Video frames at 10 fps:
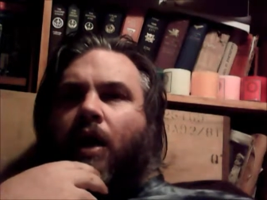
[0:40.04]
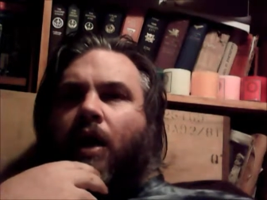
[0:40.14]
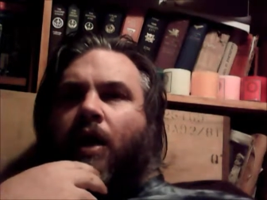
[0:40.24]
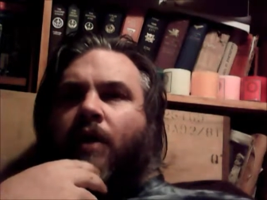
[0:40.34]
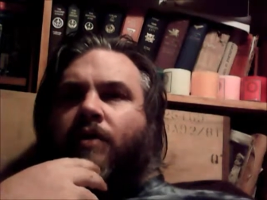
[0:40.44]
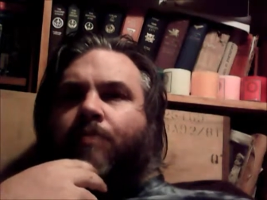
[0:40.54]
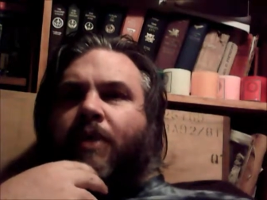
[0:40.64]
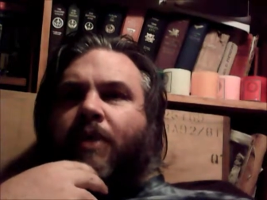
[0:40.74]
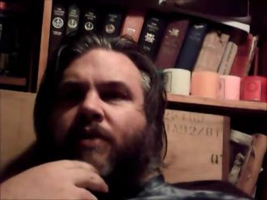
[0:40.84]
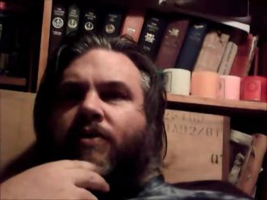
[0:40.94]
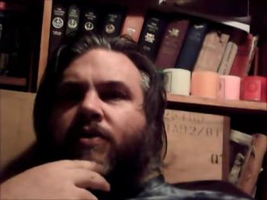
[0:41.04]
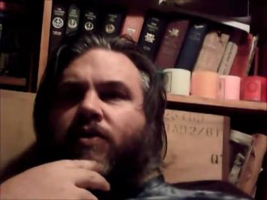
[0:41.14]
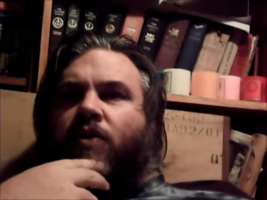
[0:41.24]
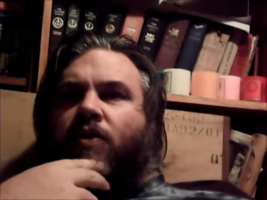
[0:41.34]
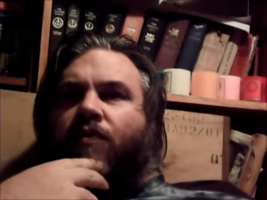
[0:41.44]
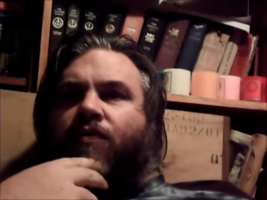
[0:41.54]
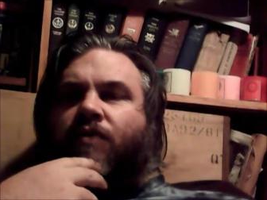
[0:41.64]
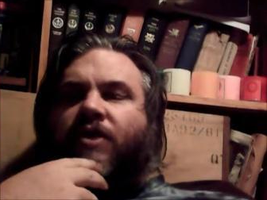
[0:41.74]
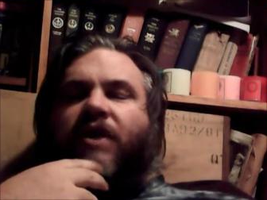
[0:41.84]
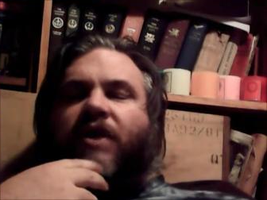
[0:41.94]
and it's a bit sort of
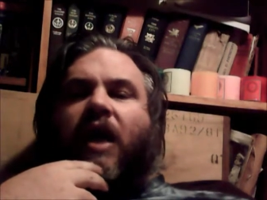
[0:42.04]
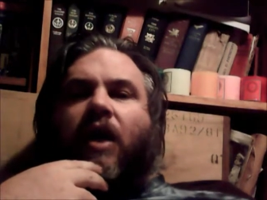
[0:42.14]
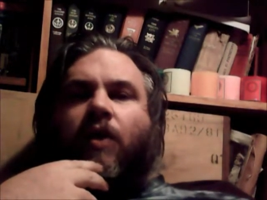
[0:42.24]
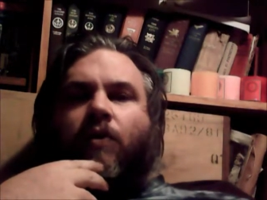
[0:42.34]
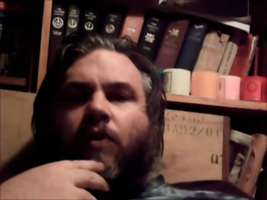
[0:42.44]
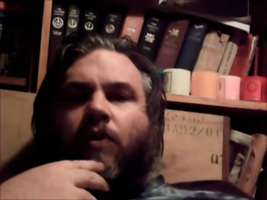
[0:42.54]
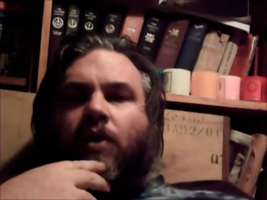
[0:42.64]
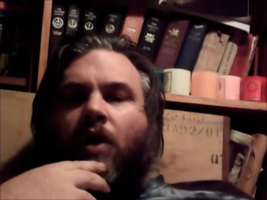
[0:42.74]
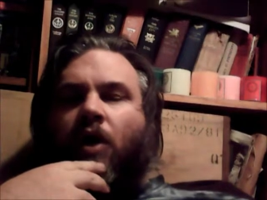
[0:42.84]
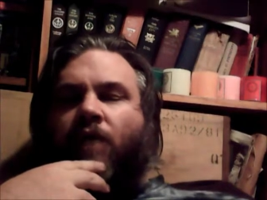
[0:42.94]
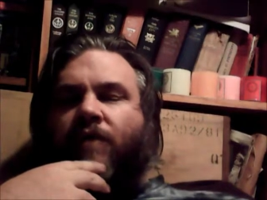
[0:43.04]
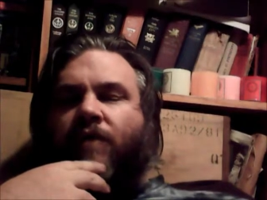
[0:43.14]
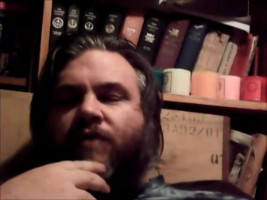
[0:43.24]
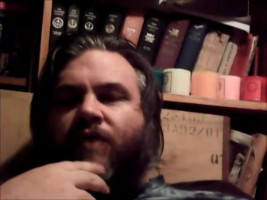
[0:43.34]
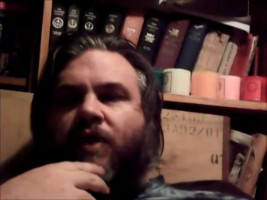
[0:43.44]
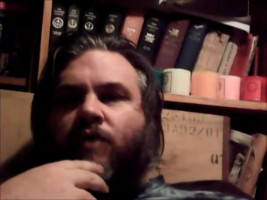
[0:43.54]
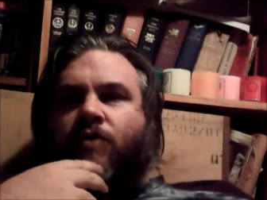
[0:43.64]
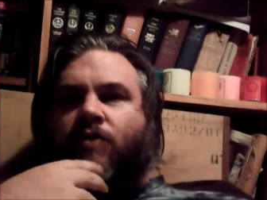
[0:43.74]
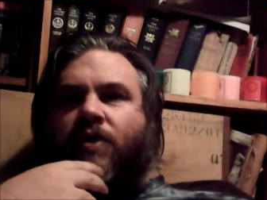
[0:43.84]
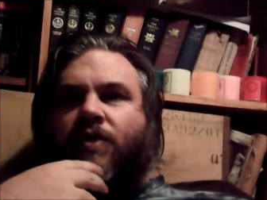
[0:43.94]
shallow, a lot of these videos
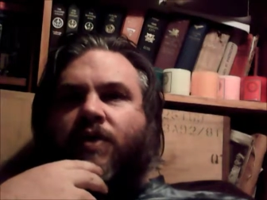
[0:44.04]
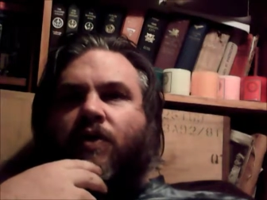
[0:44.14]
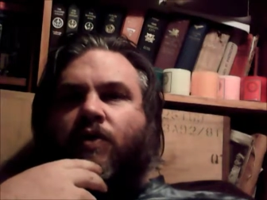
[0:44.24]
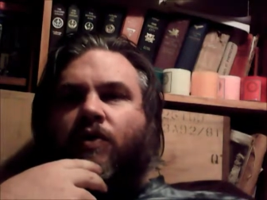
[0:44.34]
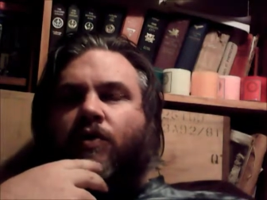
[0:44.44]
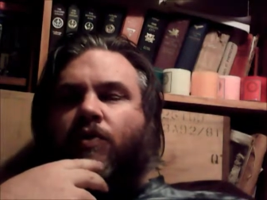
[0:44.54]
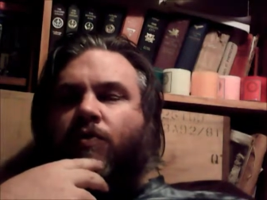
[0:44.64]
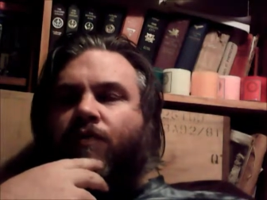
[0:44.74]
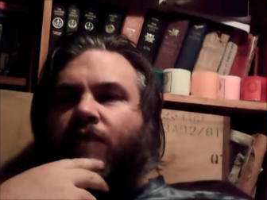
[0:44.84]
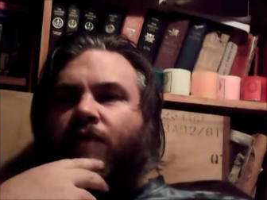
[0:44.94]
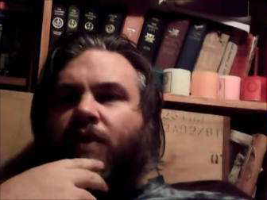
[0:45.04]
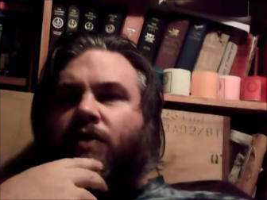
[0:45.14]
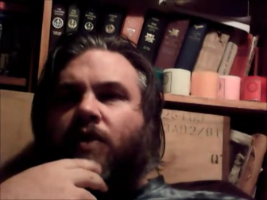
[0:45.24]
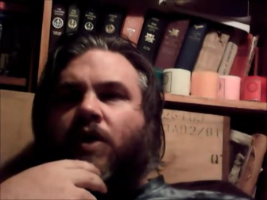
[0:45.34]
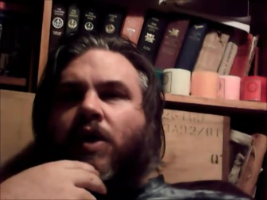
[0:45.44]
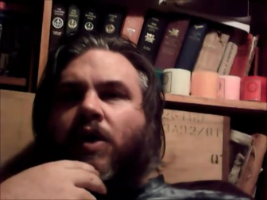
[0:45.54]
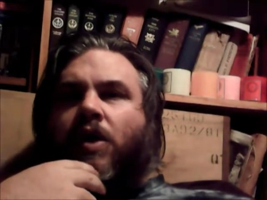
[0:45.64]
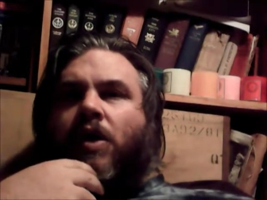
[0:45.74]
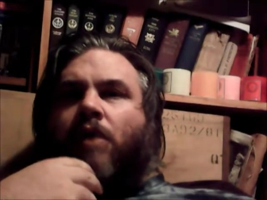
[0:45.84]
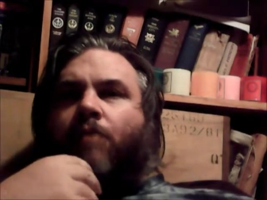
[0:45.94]
which I see on YouTube and things,
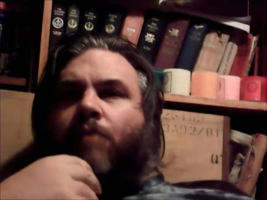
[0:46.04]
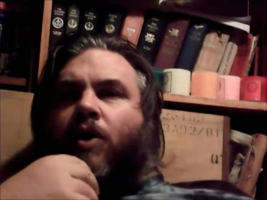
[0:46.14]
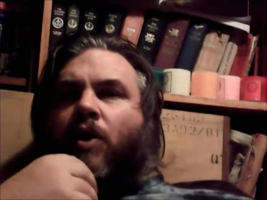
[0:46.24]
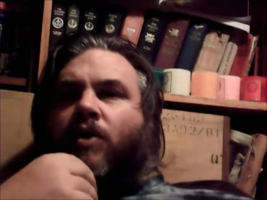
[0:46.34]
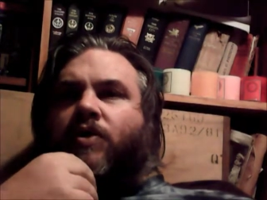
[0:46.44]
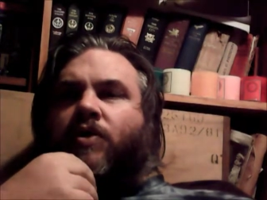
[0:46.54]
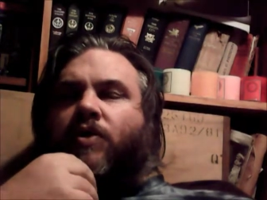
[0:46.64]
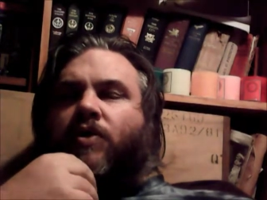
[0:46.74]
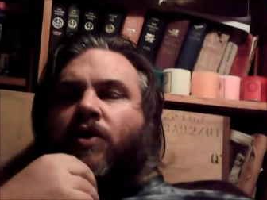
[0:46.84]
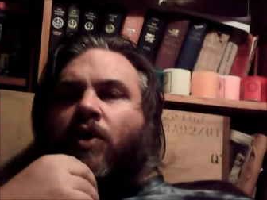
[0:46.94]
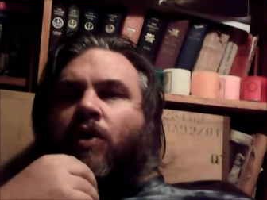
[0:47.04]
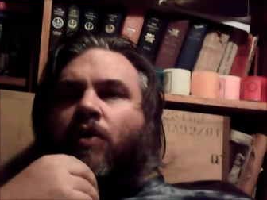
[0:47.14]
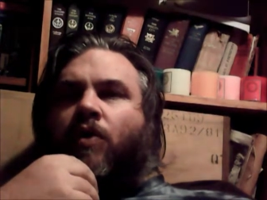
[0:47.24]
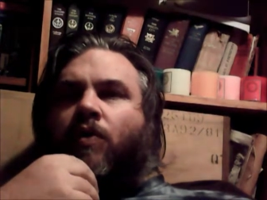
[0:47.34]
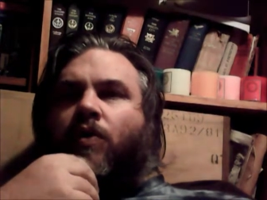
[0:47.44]
because, you know,